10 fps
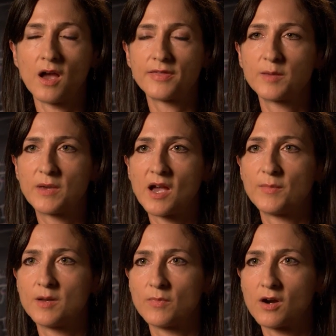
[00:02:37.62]
I think
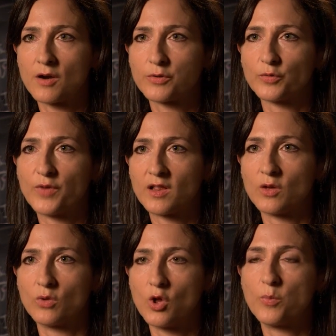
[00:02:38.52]
becoming a MacArthur Fellow
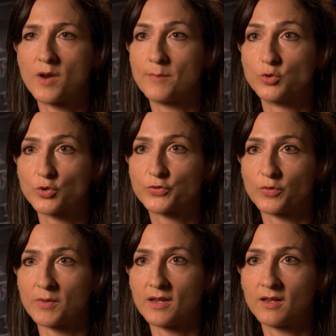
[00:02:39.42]
will open up doors for
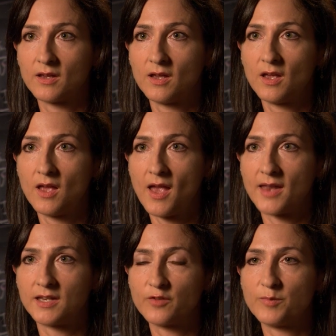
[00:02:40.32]
me
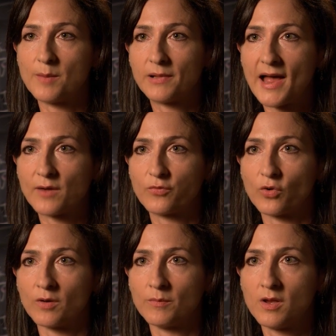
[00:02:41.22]
and give me a
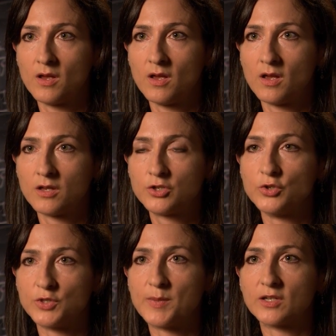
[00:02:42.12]
platform to
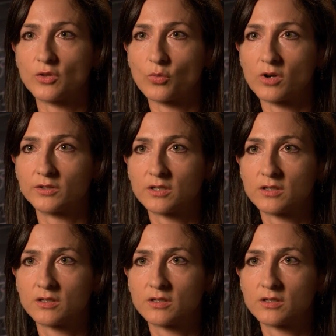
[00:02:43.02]
speak to the world.